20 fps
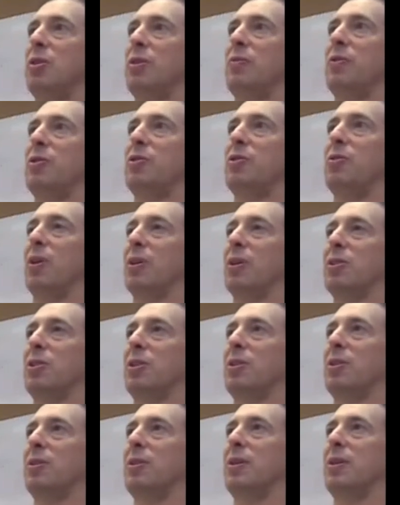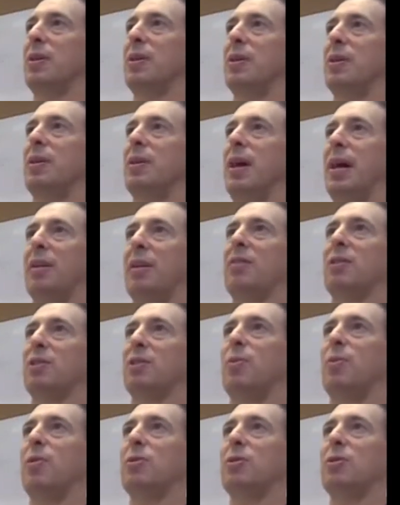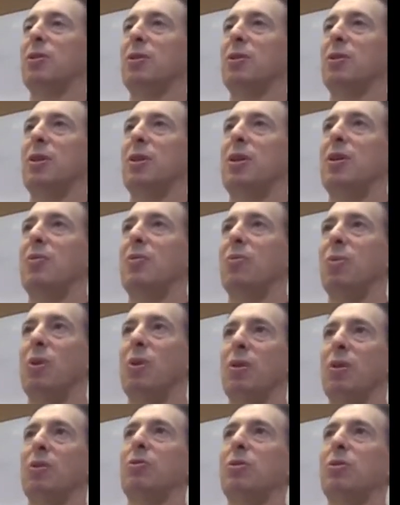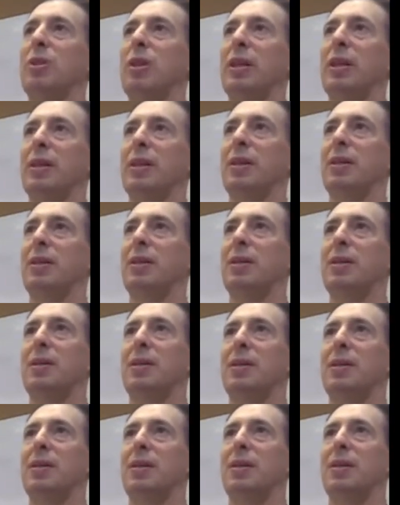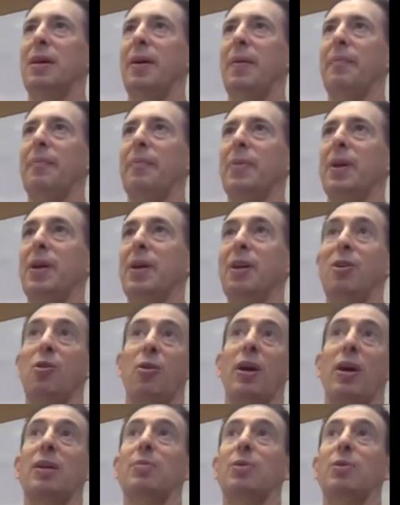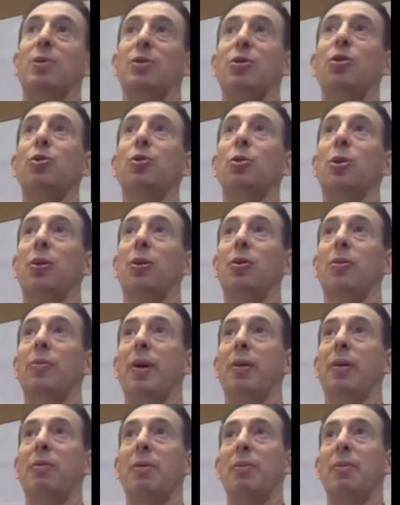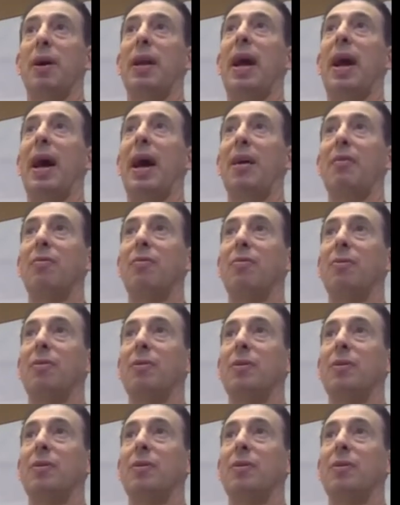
infrastructure at our disposal, we're losing an incredible tool that we might have